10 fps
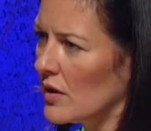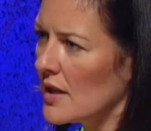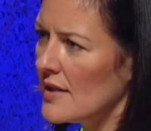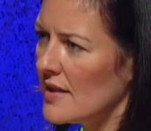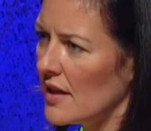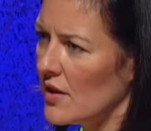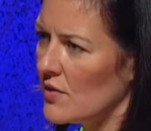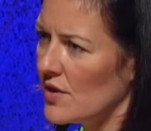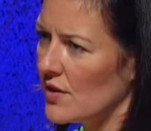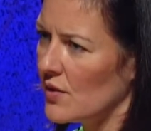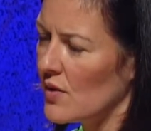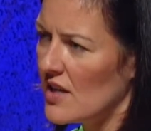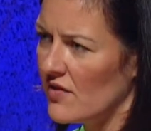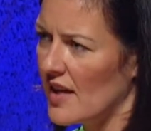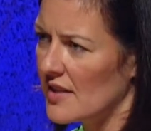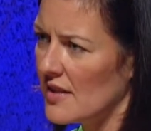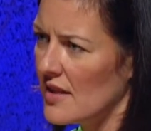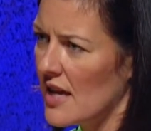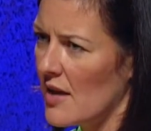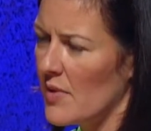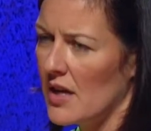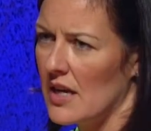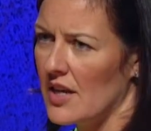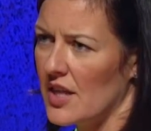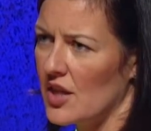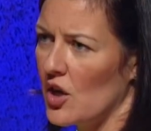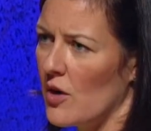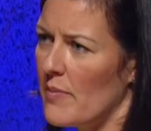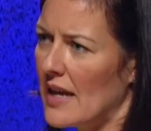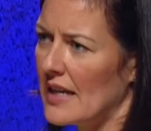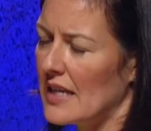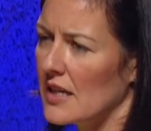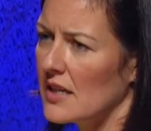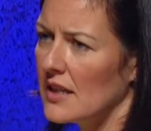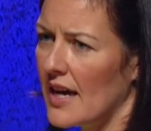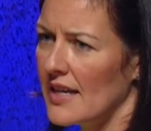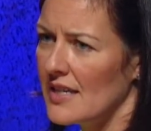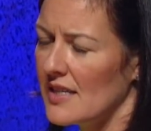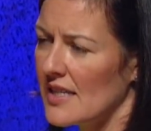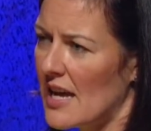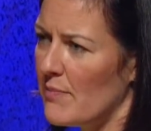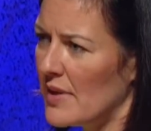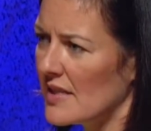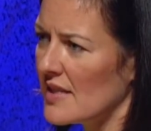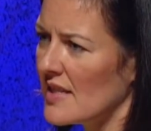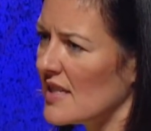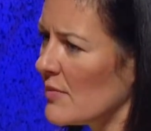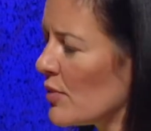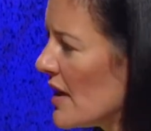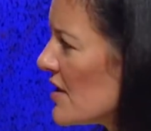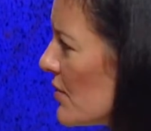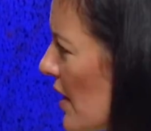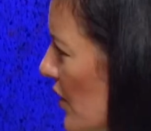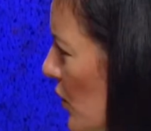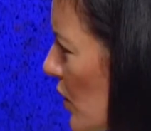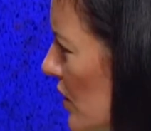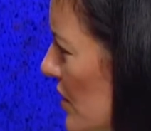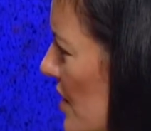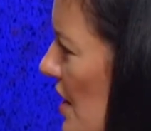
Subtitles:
continue to invest in them. And I think there are many clients and businesses and brands around the world